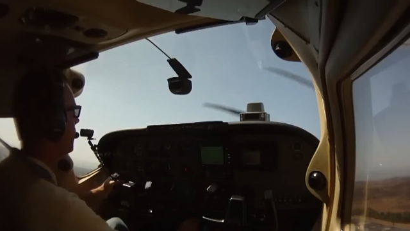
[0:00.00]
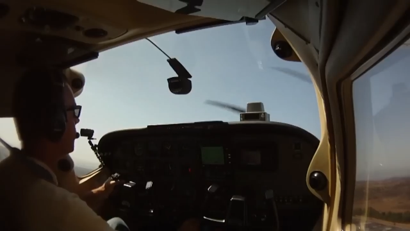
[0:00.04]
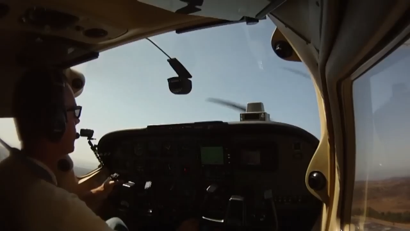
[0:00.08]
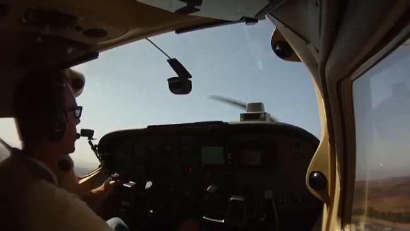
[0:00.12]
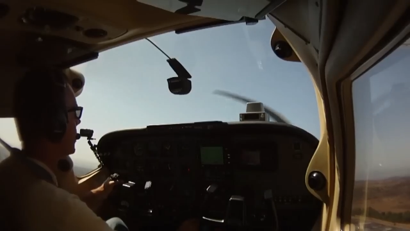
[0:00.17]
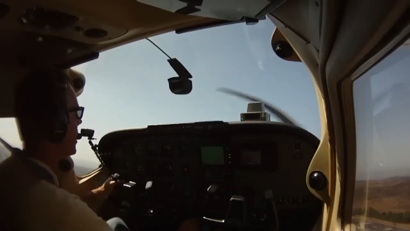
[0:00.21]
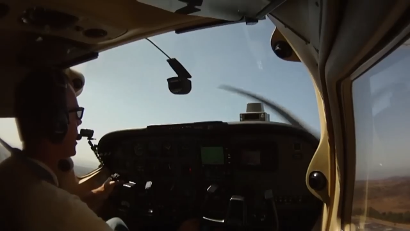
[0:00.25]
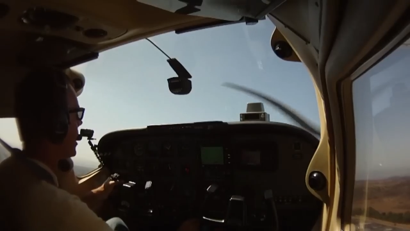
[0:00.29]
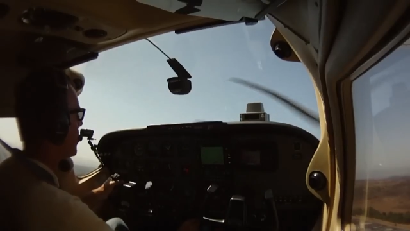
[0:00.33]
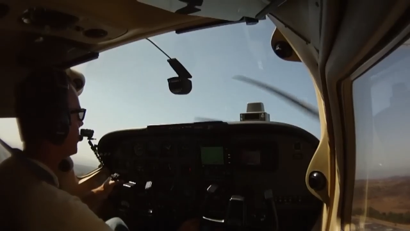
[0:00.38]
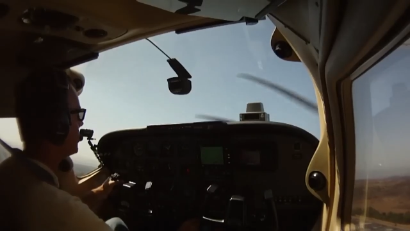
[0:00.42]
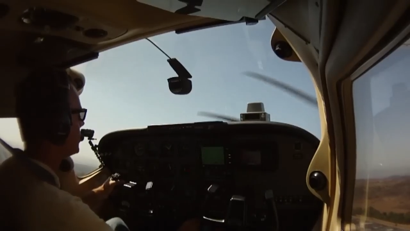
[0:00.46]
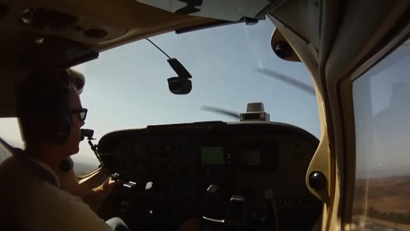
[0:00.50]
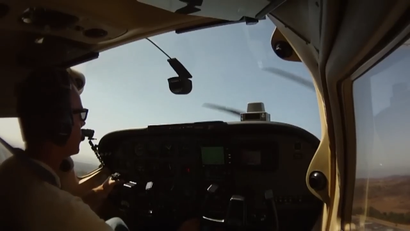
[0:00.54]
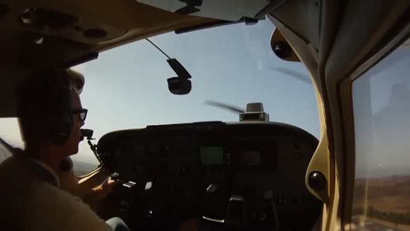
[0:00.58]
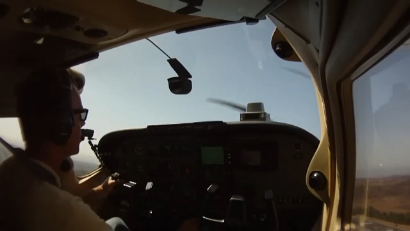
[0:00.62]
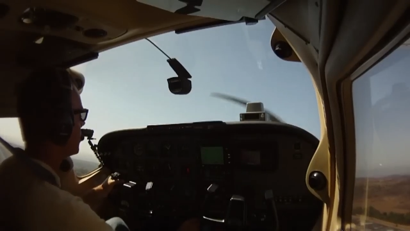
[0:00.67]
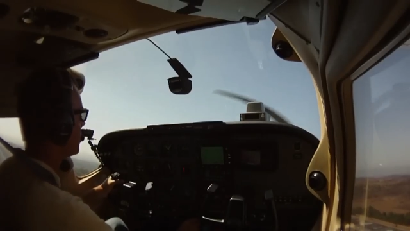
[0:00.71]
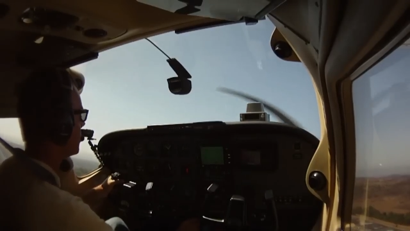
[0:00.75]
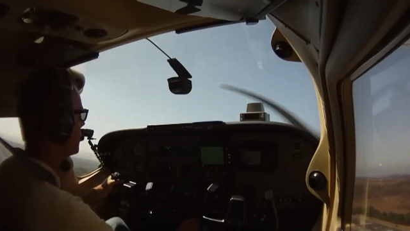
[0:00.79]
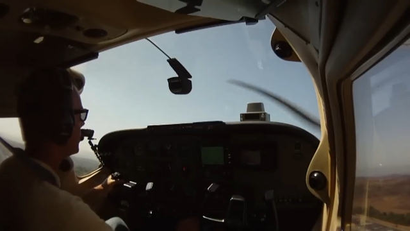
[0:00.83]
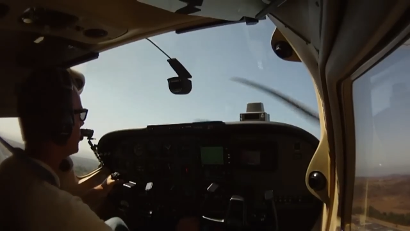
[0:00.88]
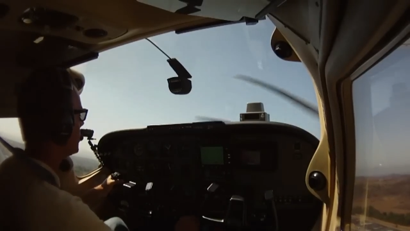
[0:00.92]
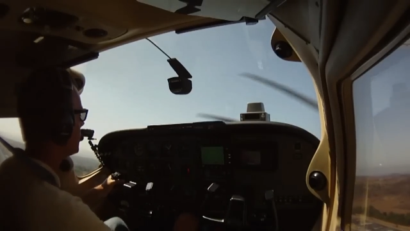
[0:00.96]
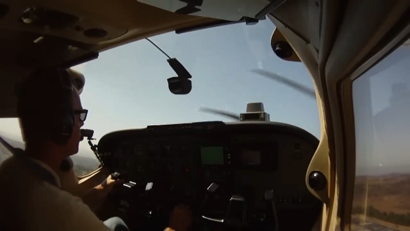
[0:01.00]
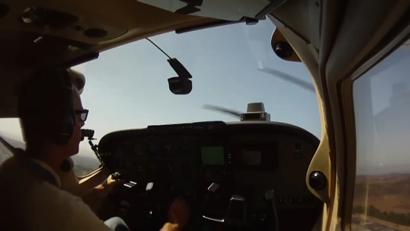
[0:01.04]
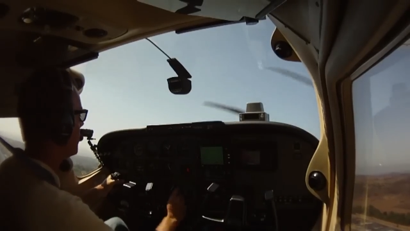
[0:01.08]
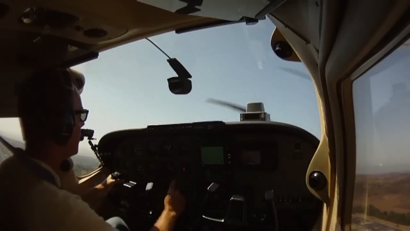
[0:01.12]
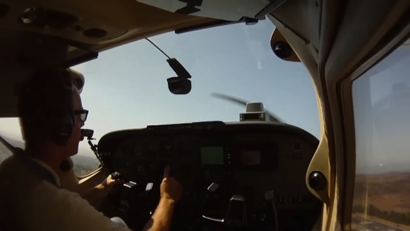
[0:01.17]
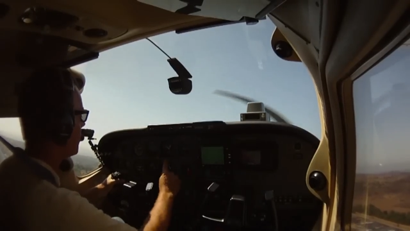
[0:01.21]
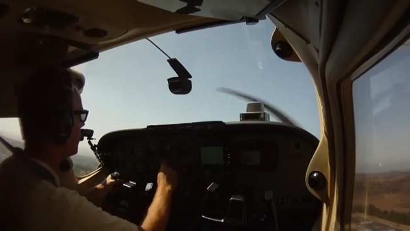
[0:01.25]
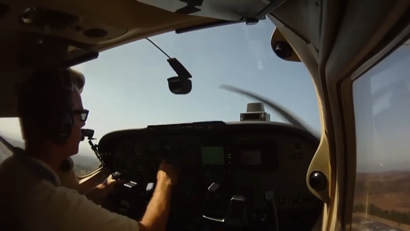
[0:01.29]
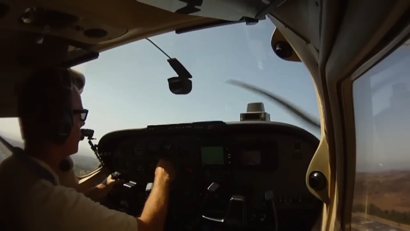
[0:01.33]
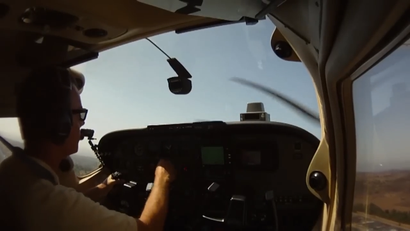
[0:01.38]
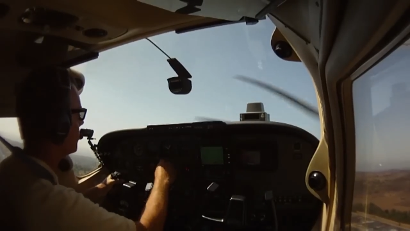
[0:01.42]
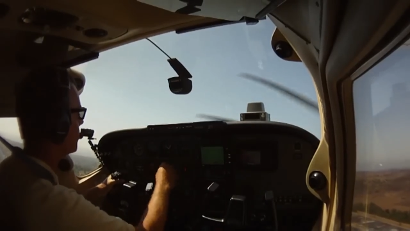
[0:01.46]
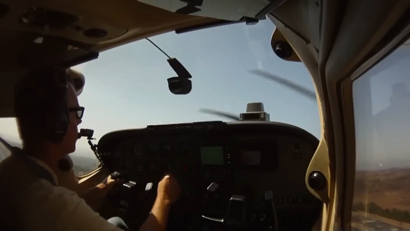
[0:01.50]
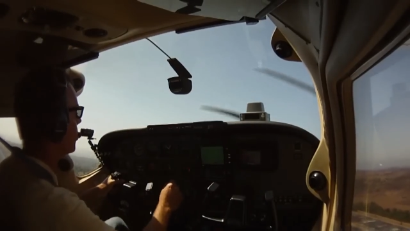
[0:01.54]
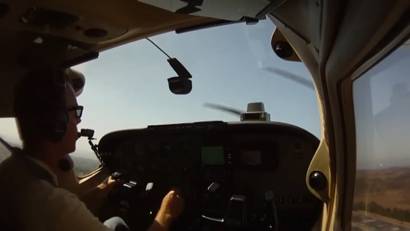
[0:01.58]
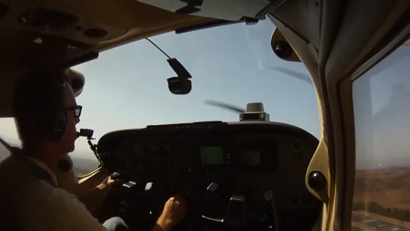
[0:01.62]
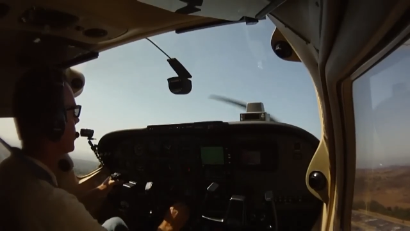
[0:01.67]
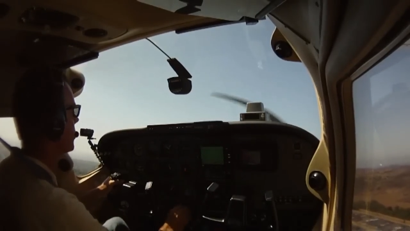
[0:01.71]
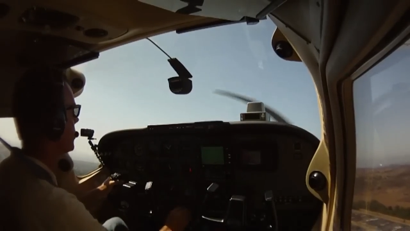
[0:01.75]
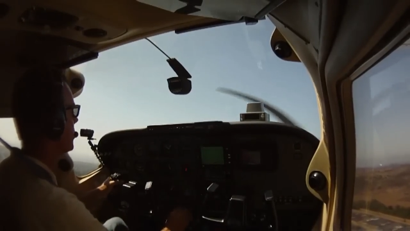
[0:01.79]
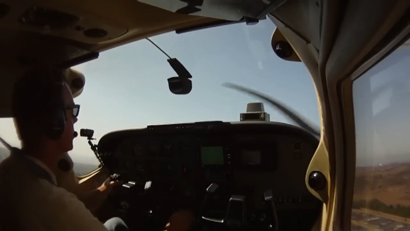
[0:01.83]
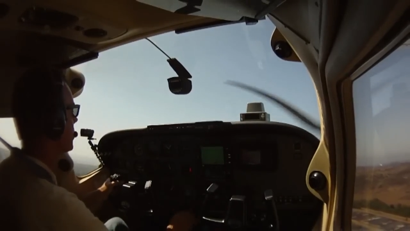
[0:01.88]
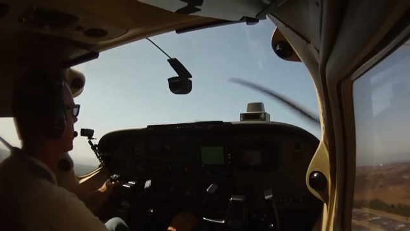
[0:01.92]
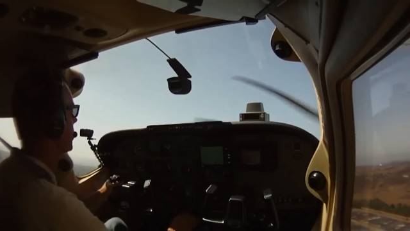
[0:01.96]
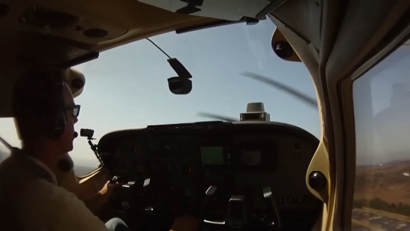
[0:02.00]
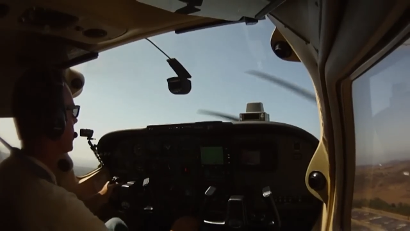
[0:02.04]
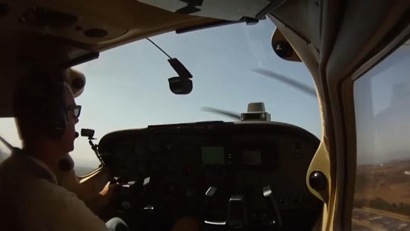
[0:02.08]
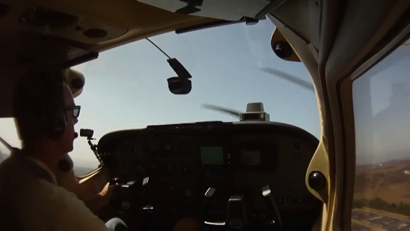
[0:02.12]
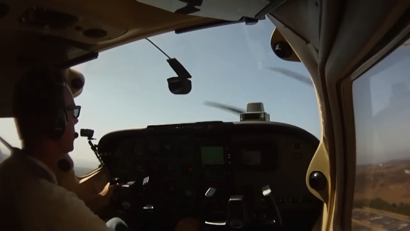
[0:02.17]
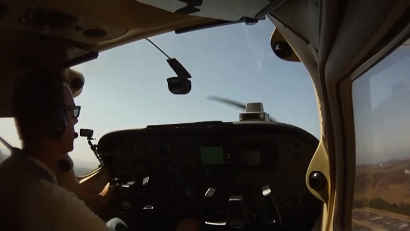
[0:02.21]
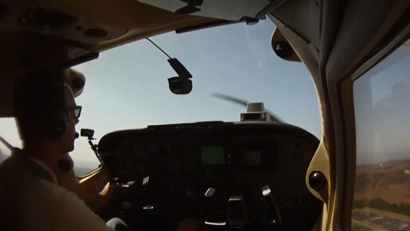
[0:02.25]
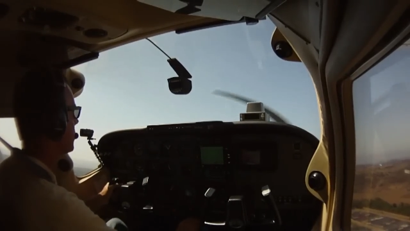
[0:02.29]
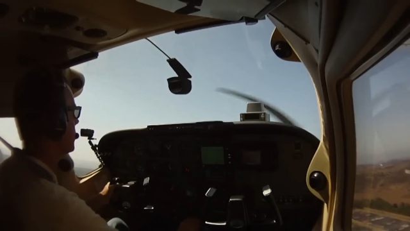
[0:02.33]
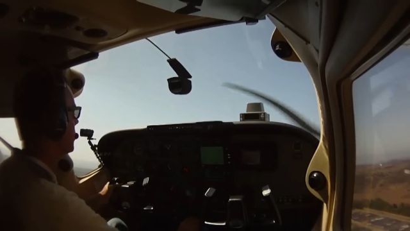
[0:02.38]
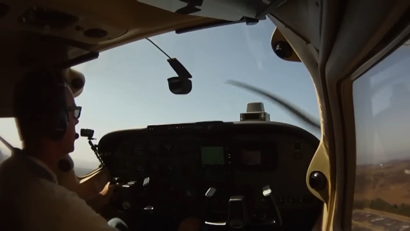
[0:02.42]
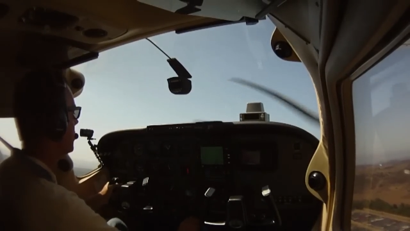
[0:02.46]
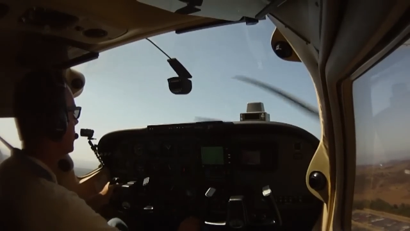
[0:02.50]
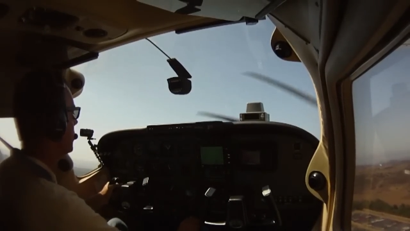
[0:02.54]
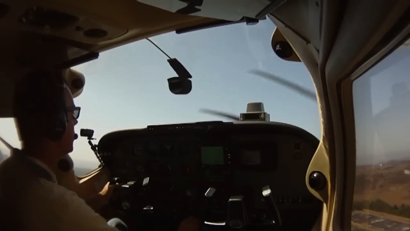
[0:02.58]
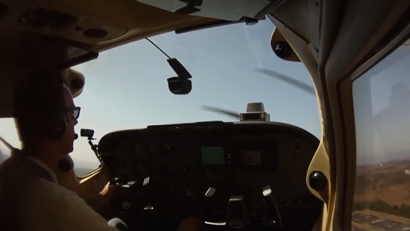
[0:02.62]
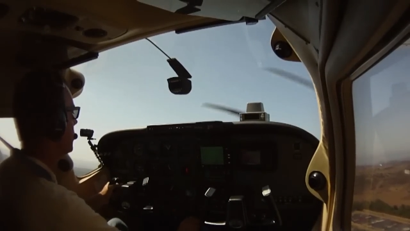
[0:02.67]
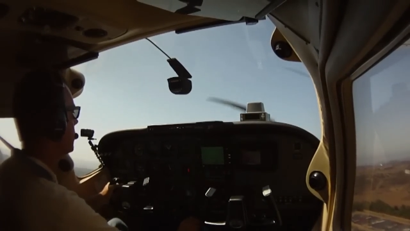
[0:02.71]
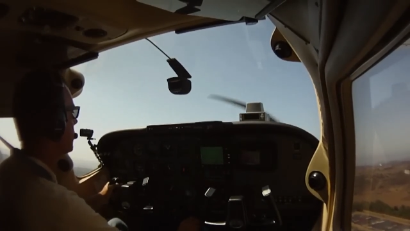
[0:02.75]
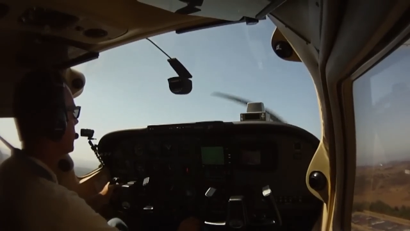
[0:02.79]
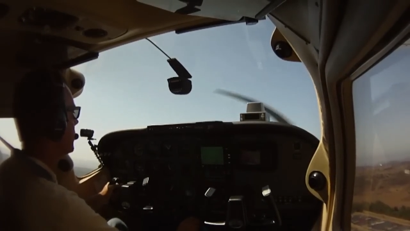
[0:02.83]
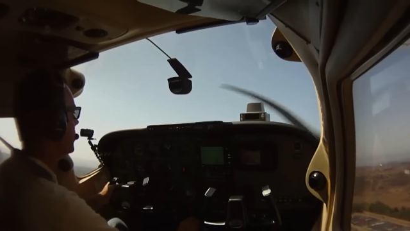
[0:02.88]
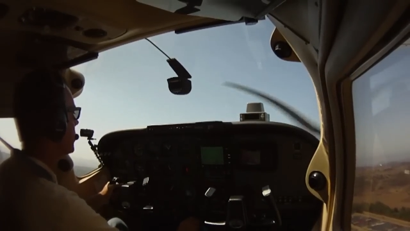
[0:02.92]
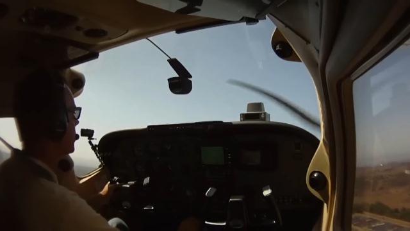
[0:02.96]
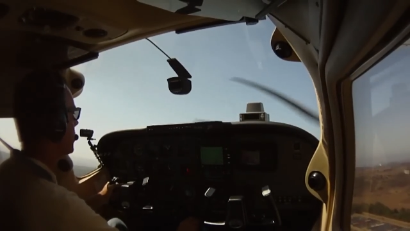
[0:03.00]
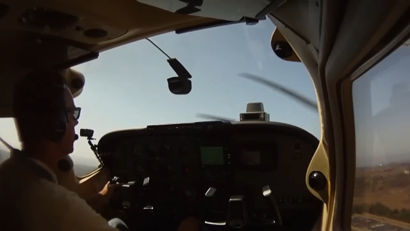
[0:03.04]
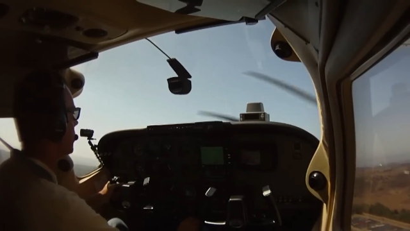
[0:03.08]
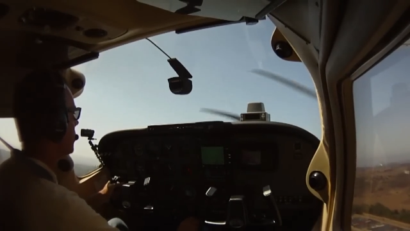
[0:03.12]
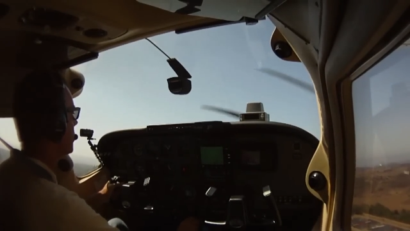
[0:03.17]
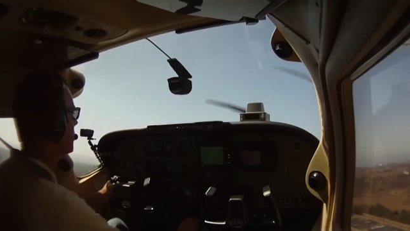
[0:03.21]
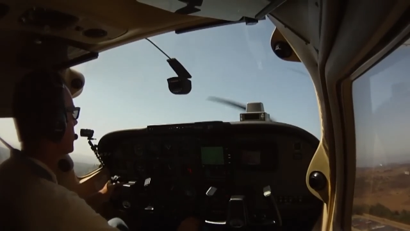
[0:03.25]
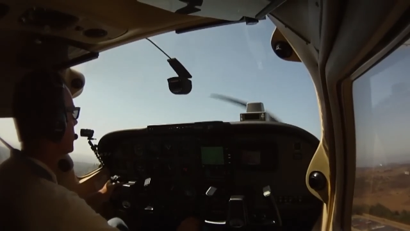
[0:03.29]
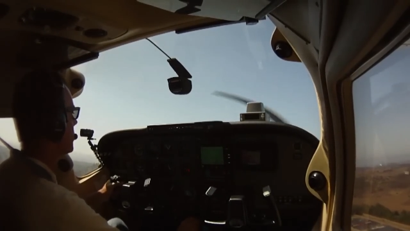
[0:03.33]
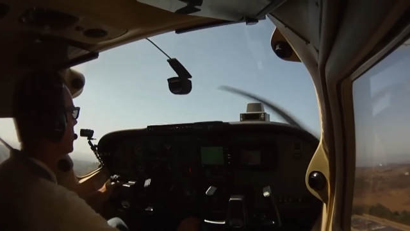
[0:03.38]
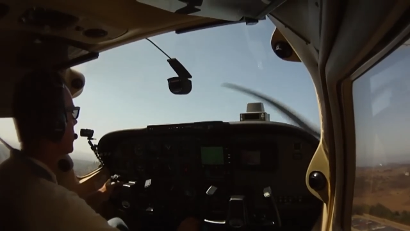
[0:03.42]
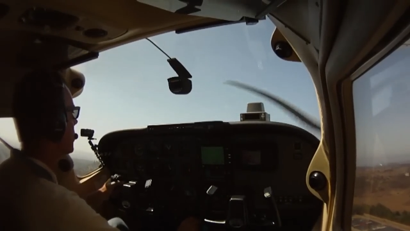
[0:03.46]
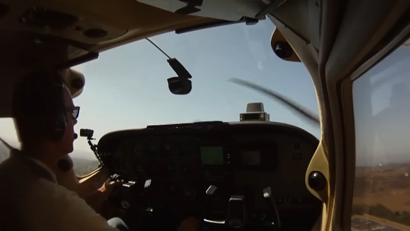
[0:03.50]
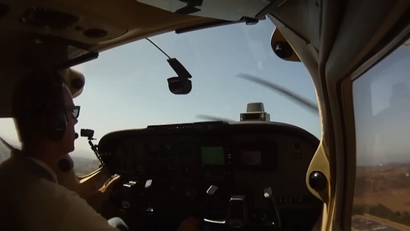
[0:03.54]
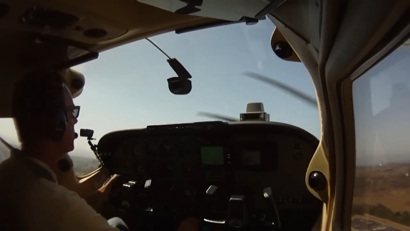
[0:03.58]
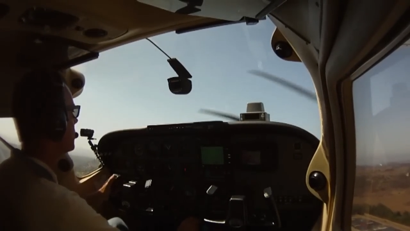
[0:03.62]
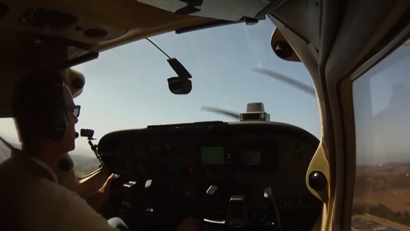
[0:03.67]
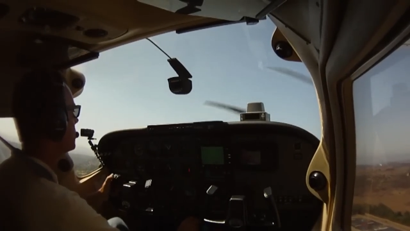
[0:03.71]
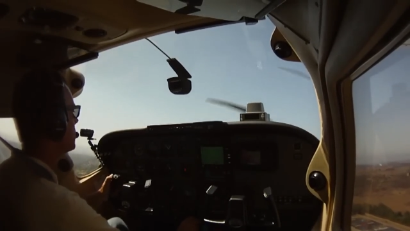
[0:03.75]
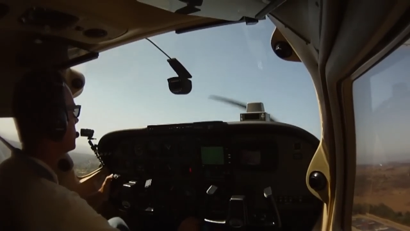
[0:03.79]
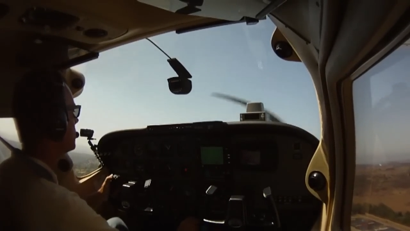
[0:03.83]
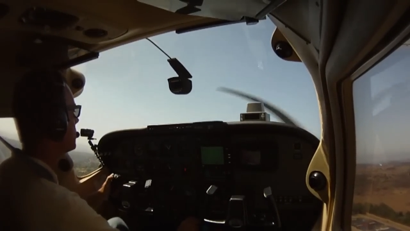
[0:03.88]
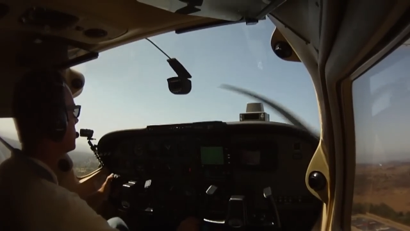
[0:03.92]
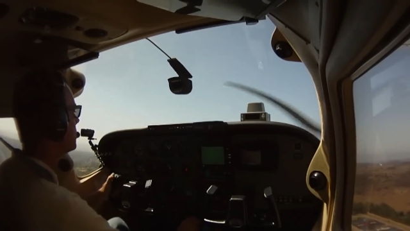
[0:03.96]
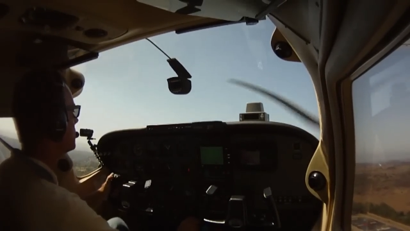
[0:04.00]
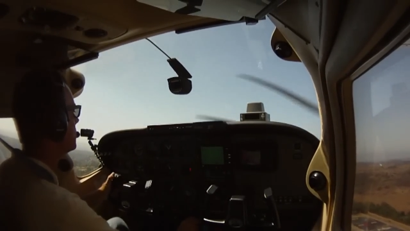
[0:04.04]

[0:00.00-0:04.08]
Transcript: Nobody's mouth can be seen.